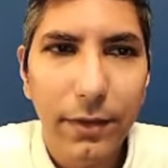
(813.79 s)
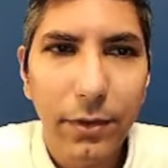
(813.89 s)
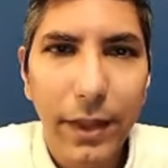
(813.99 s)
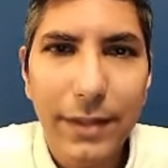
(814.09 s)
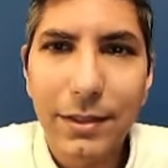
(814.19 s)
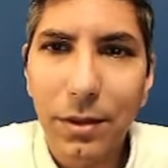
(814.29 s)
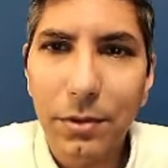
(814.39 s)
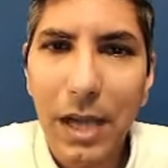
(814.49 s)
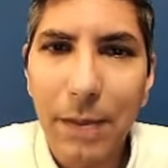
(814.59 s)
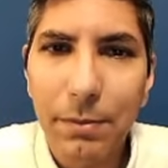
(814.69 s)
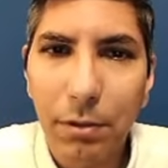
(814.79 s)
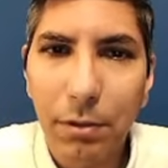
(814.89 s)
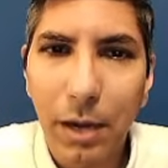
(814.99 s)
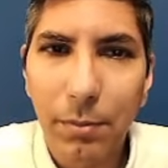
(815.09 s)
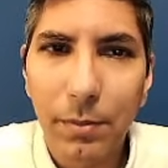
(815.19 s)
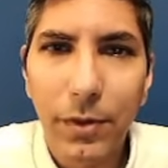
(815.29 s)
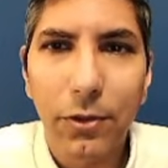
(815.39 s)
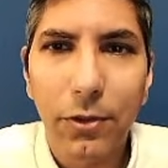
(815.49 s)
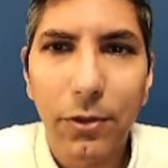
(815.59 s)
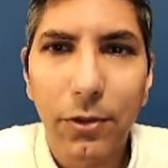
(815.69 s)
So that's another type of problem
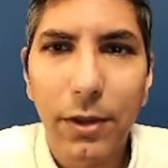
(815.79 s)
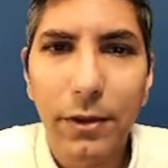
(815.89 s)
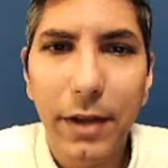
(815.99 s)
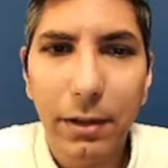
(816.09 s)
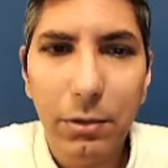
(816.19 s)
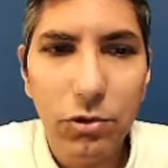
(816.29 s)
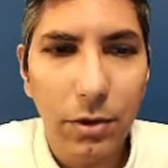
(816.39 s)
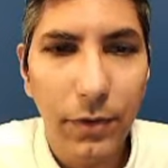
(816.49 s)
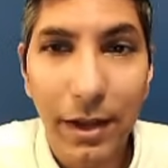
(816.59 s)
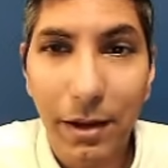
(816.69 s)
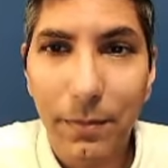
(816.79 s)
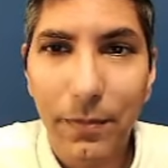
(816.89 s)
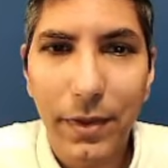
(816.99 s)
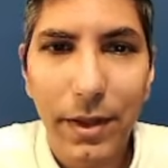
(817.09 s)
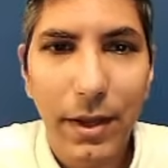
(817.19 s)
with dilution. Now,